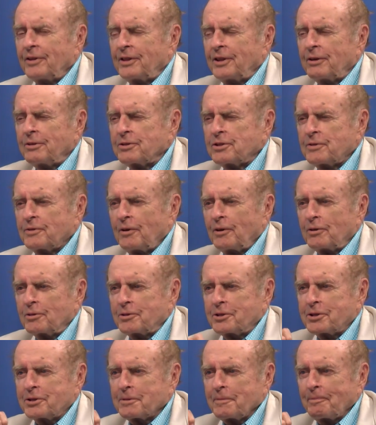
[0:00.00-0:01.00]
For those
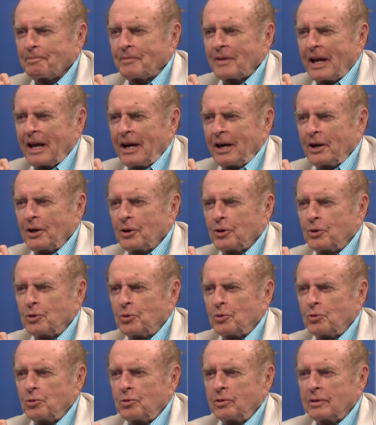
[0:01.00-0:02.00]
folks
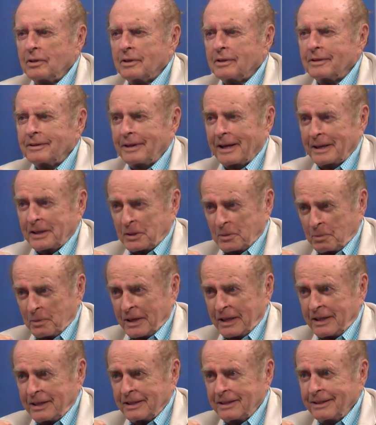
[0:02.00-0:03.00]
who,
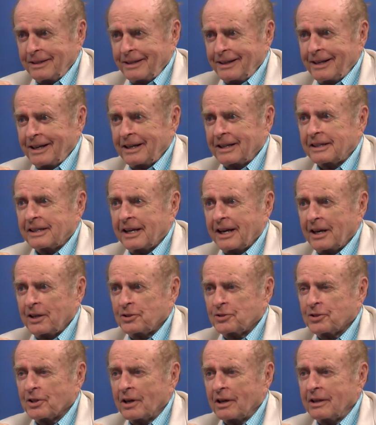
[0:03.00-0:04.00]
like me,
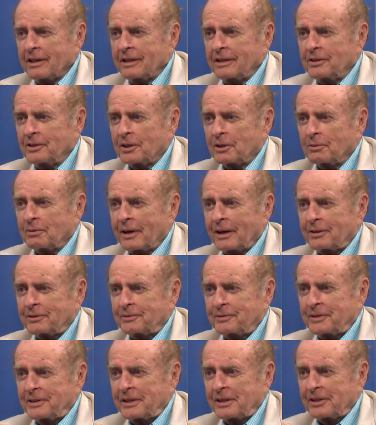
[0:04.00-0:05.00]
occasionally look
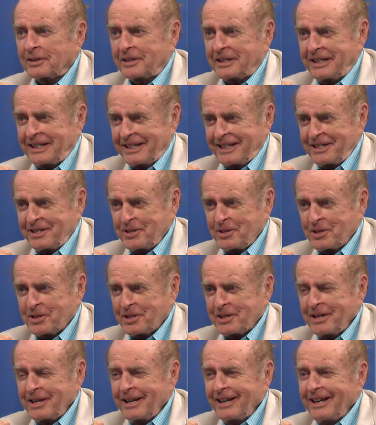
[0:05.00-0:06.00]
around for their
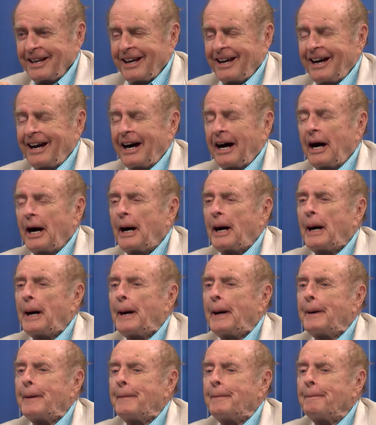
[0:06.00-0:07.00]
keys, mm -hmm.
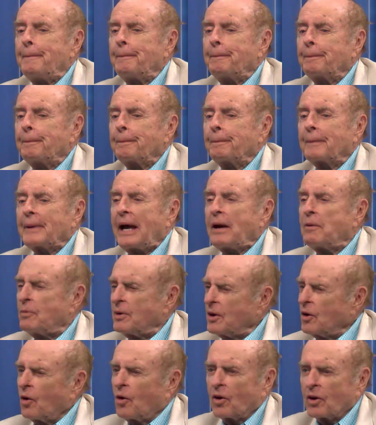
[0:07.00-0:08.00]
um,
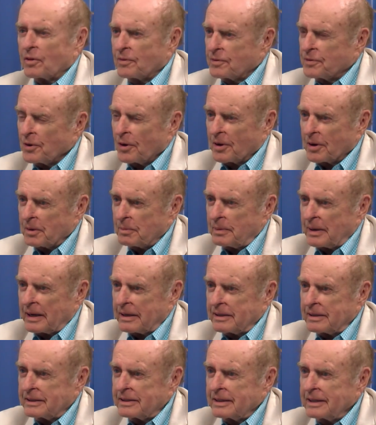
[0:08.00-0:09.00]
and we all have thought
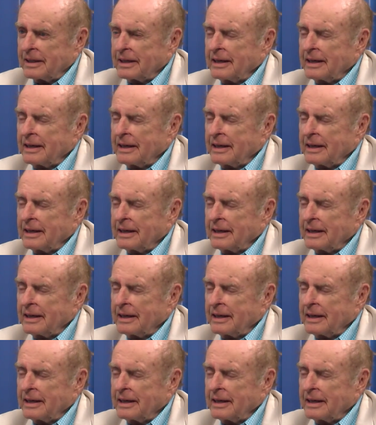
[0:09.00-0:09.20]
about it.